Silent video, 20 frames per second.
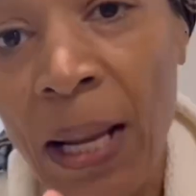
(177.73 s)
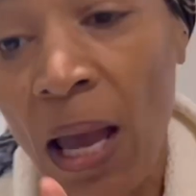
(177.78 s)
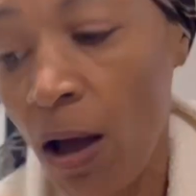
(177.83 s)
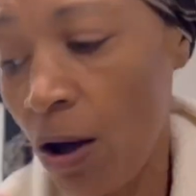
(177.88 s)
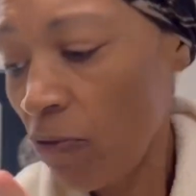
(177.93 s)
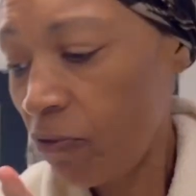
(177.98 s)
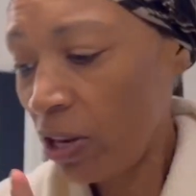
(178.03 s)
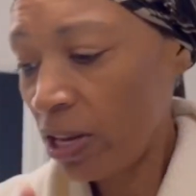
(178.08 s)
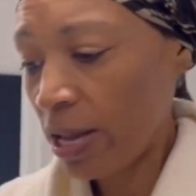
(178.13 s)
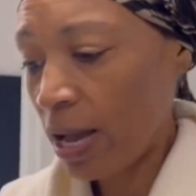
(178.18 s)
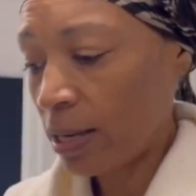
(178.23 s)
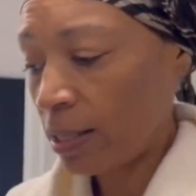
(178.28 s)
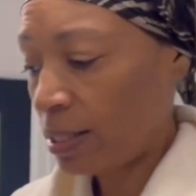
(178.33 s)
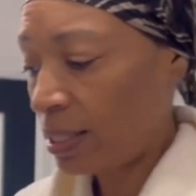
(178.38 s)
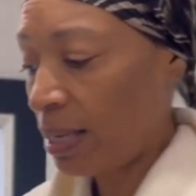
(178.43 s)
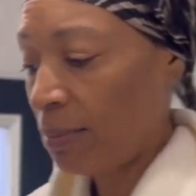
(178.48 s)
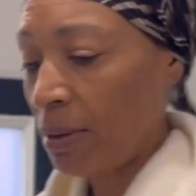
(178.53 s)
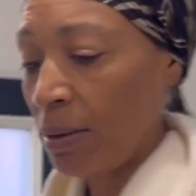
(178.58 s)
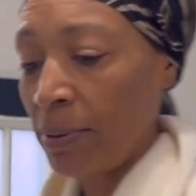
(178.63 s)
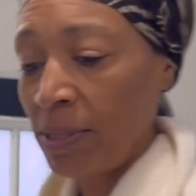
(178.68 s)
Hopefully y'all can
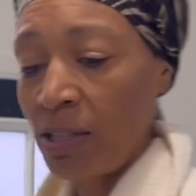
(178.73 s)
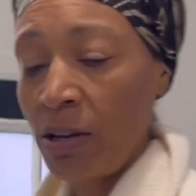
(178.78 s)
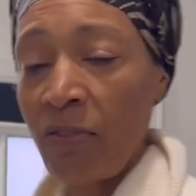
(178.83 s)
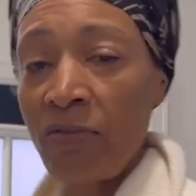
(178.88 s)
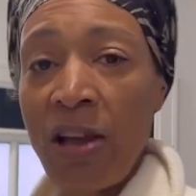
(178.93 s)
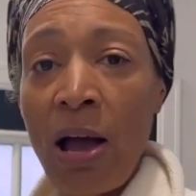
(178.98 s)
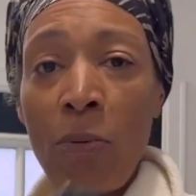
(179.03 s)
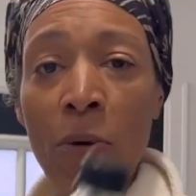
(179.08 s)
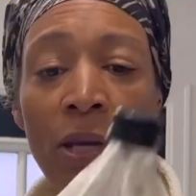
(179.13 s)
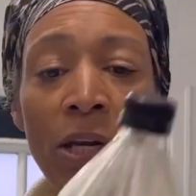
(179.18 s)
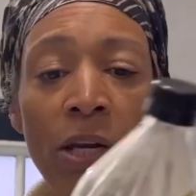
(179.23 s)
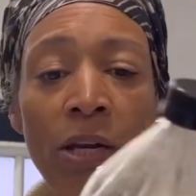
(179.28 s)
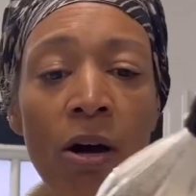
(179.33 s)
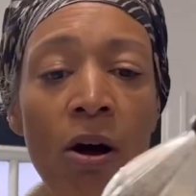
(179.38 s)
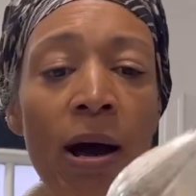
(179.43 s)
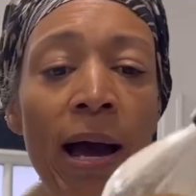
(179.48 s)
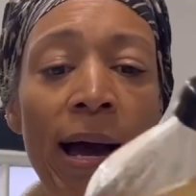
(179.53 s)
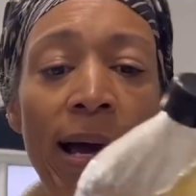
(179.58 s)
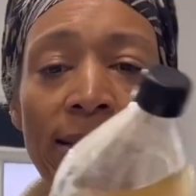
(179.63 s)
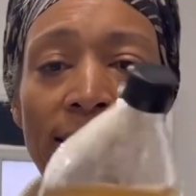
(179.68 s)
see me. So if y'all want to know
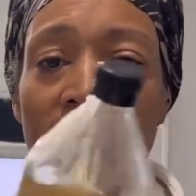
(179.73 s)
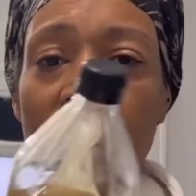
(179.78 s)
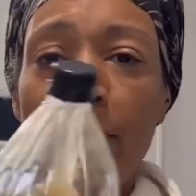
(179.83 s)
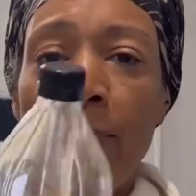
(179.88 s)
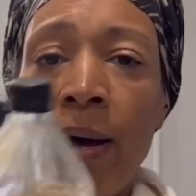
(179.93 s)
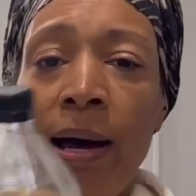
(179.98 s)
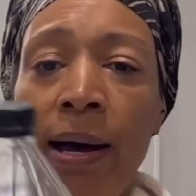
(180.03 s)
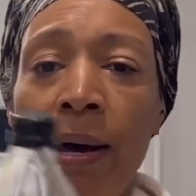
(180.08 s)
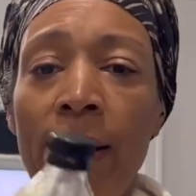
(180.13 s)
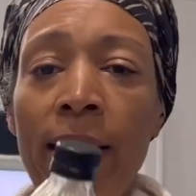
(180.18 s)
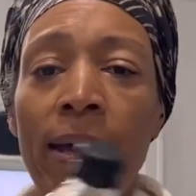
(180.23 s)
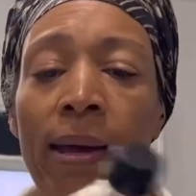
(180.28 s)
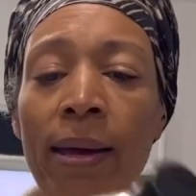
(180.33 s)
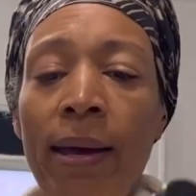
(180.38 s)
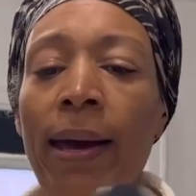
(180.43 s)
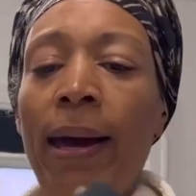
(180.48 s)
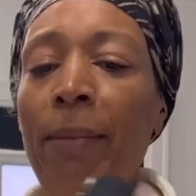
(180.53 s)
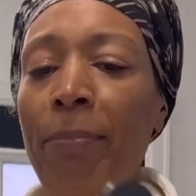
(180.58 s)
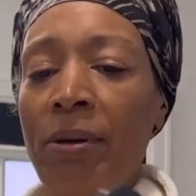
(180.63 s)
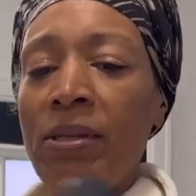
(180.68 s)
how I take my
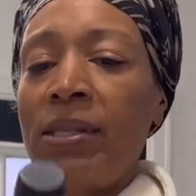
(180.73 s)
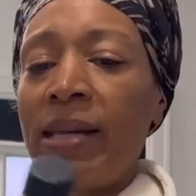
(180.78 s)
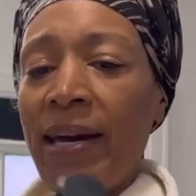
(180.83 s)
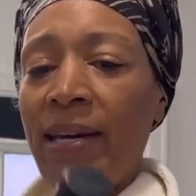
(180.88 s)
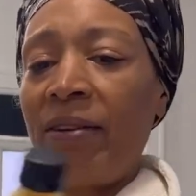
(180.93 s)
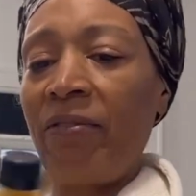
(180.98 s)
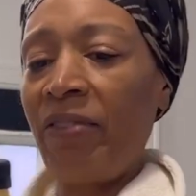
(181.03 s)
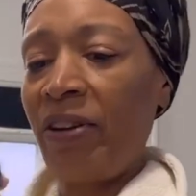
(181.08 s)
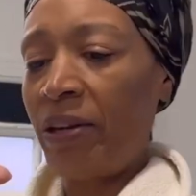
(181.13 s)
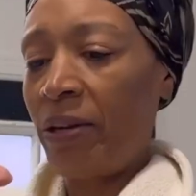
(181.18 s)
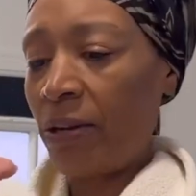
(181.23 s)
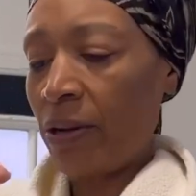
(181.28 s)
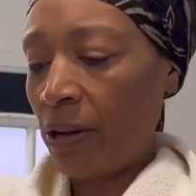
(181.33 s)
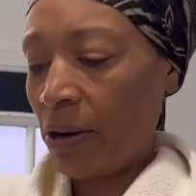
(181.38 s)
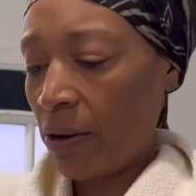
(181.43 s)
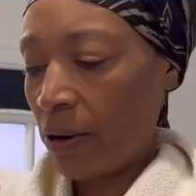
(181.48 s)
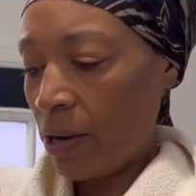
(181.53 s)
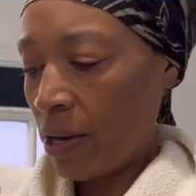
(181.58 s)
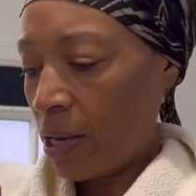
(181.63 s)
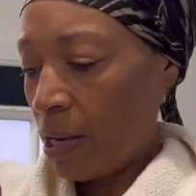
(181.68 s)
apple cider
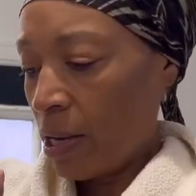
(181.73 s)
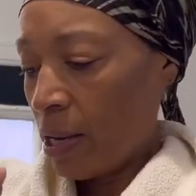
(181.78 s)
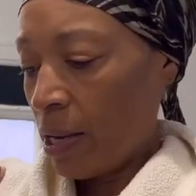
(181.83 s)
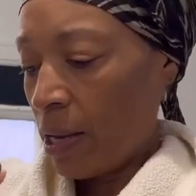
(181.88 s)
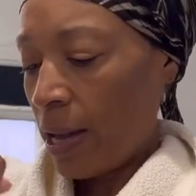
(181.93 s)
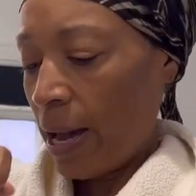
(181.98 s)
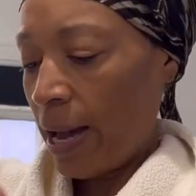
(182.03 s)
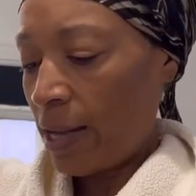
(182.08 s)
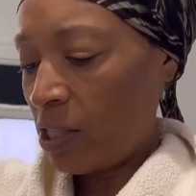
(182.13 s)
vinegar, I